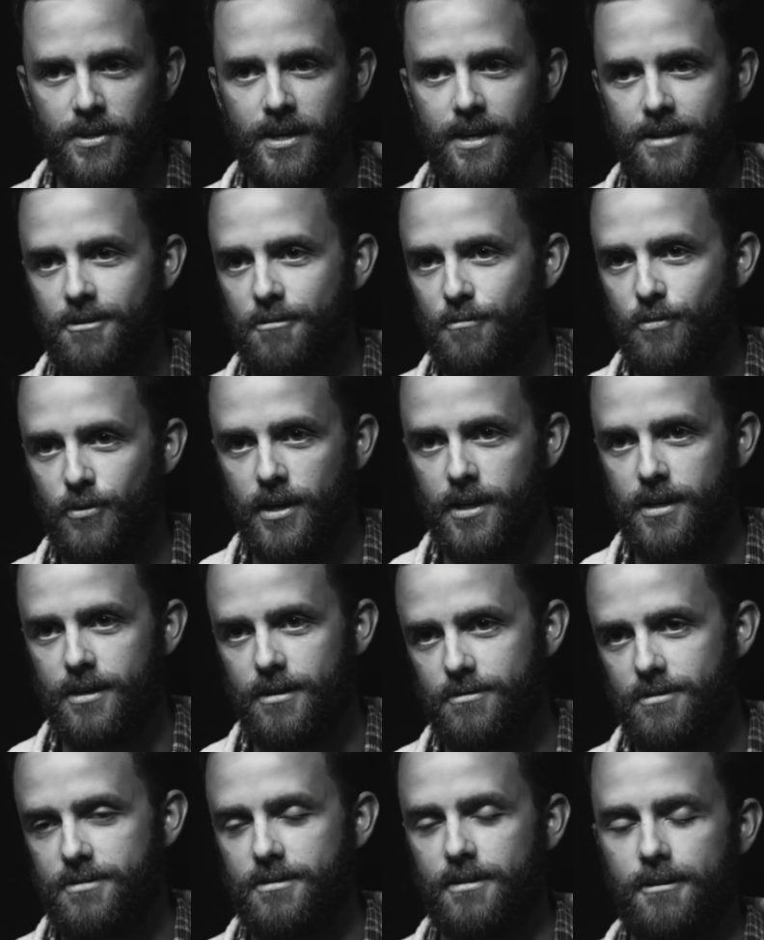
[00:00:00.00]
with that, no bueno.
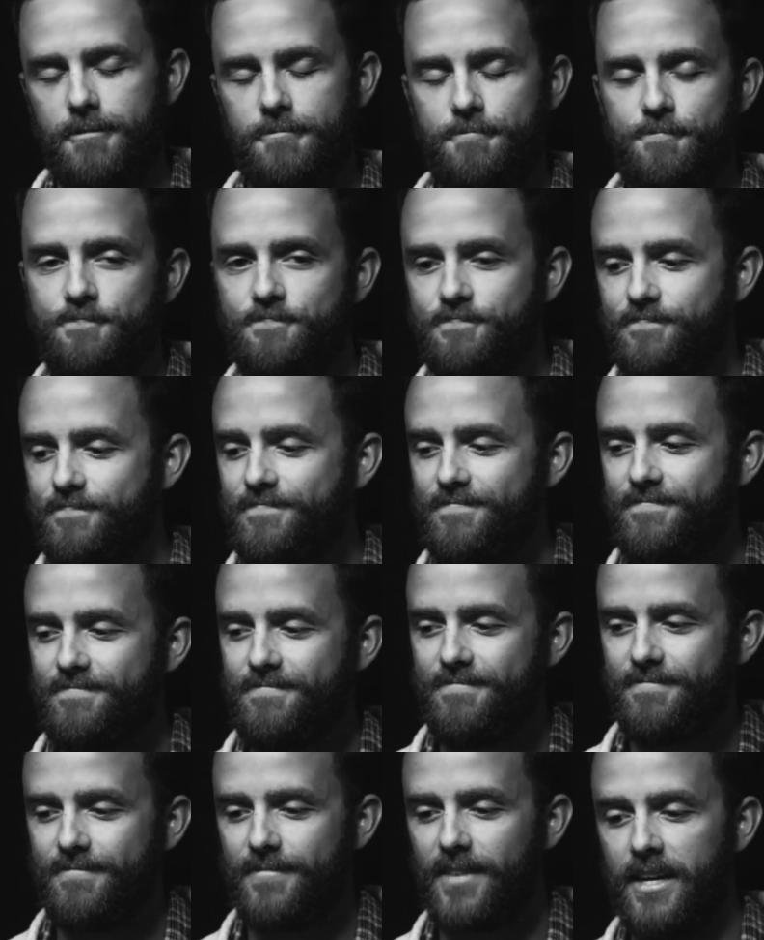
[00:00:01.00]
Yeah. So,
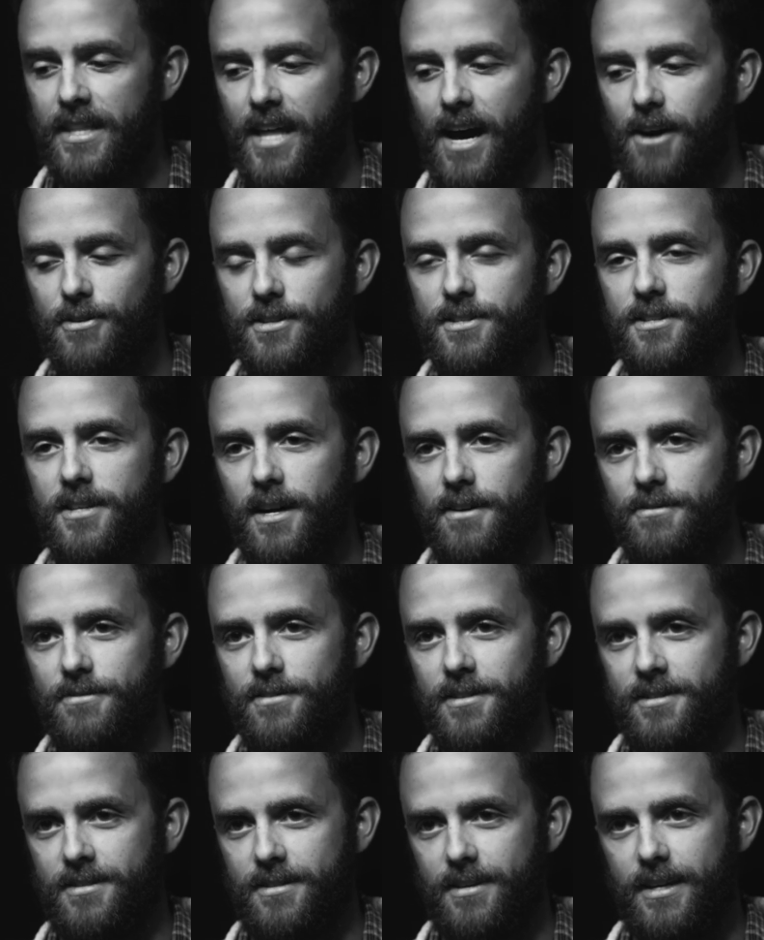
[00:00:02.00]
and that was
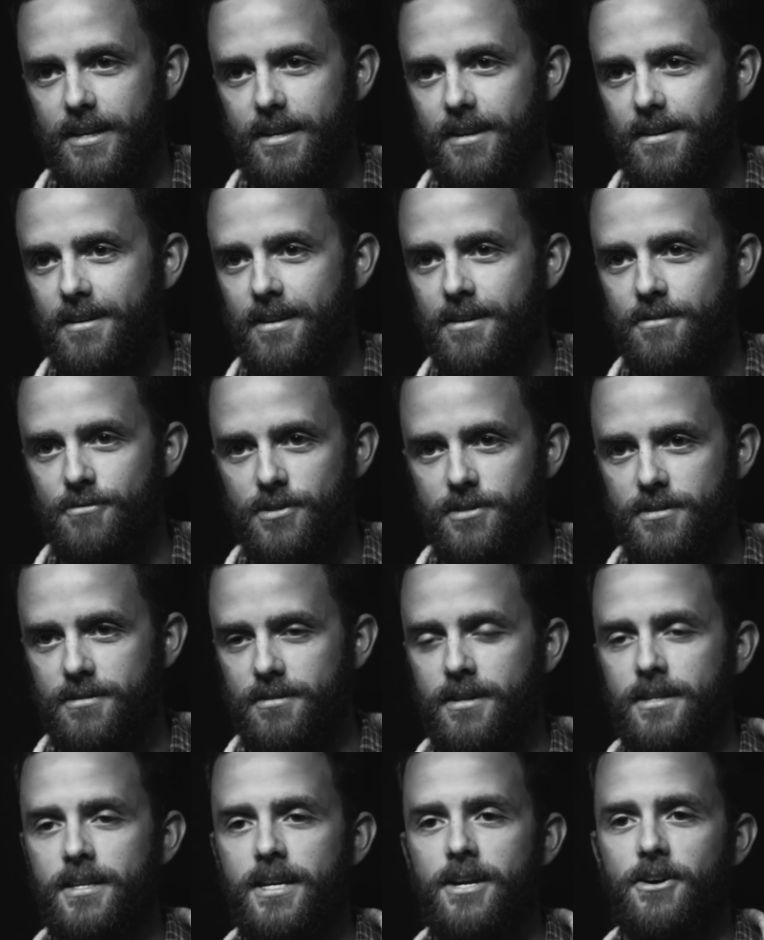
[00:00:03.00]
tough because it
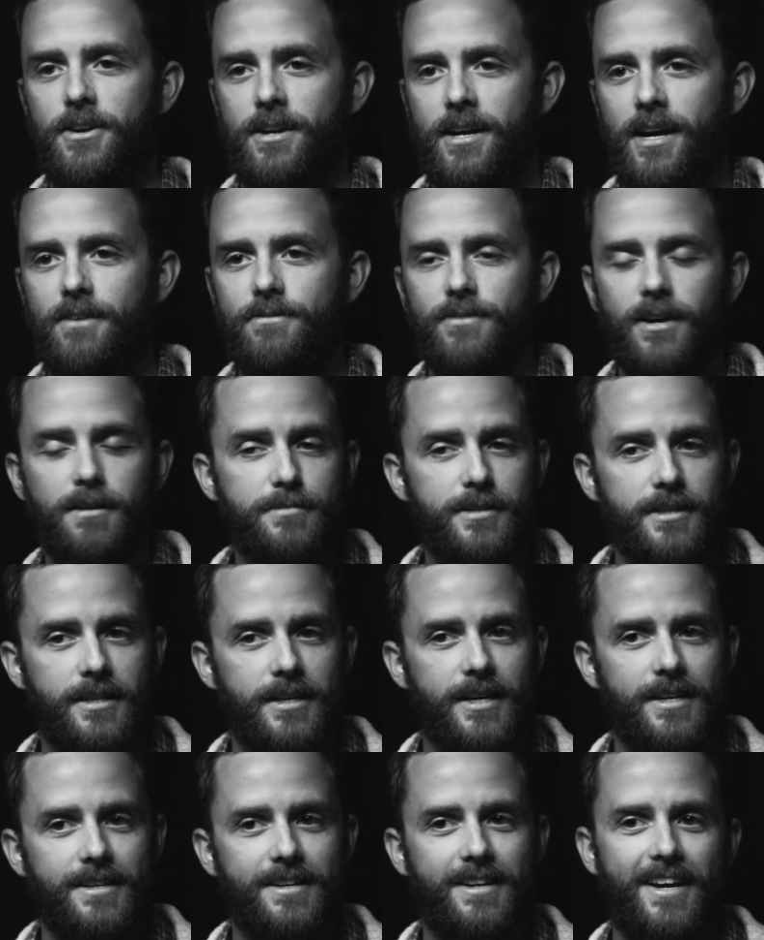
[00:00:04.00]
was a year and a half up to
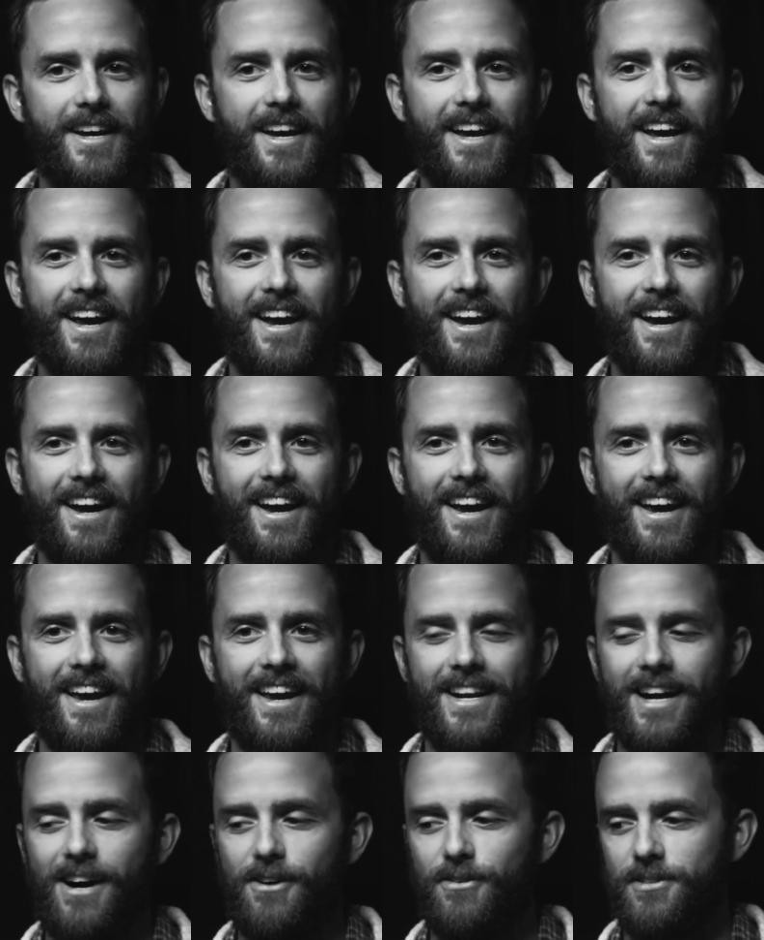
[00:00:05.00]
then,
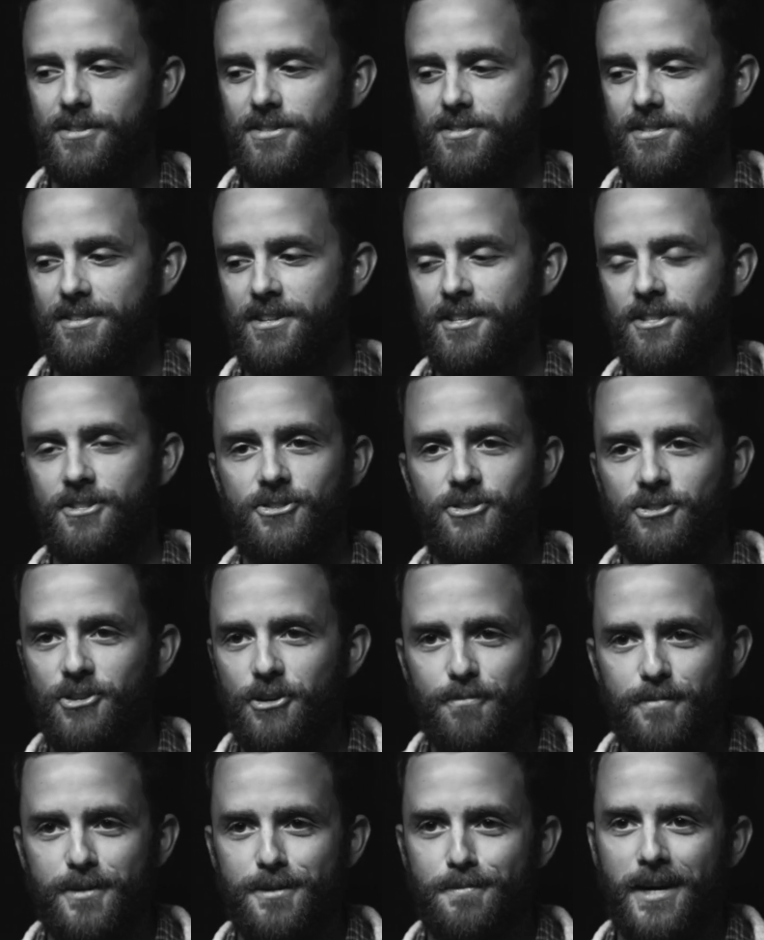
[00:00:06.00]
and I was
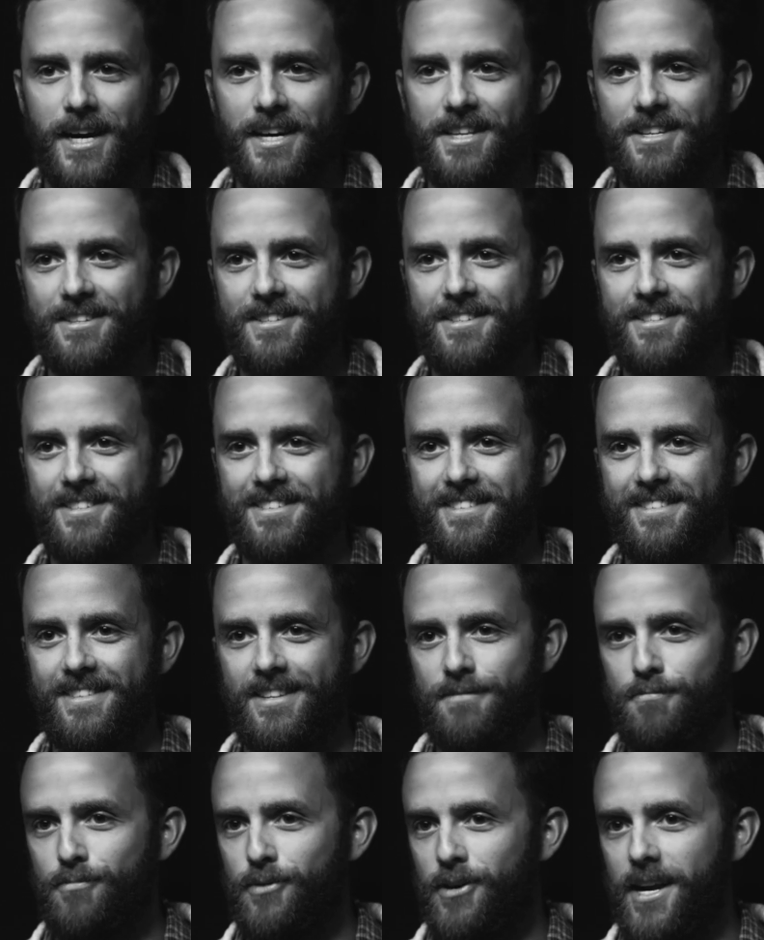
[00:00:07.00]
consumed by this
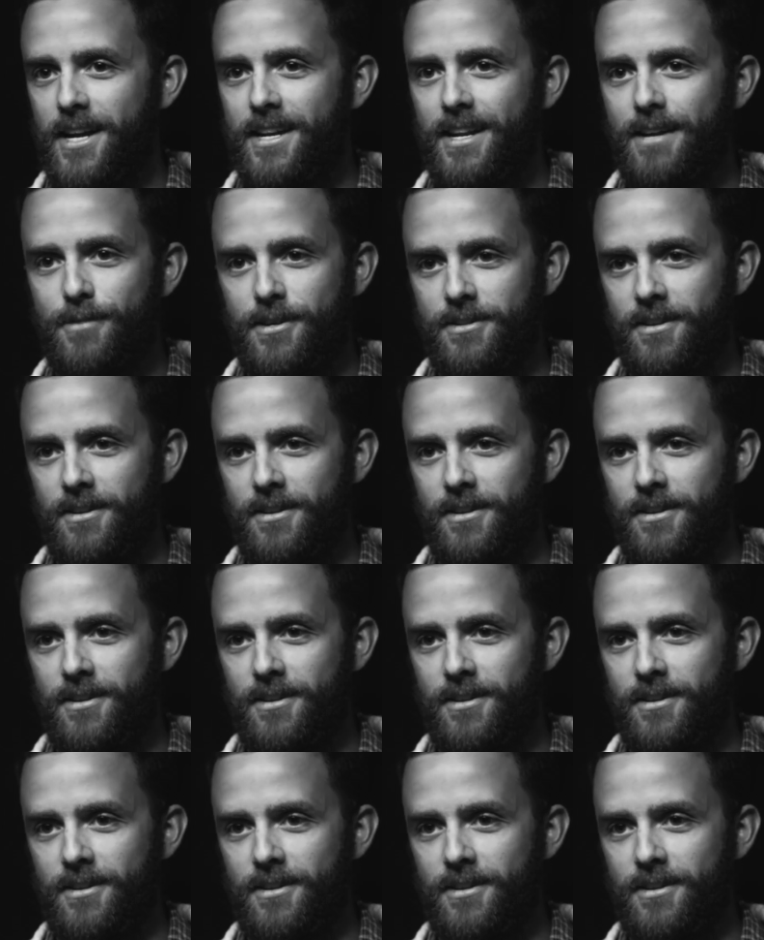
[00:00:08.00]
brand name.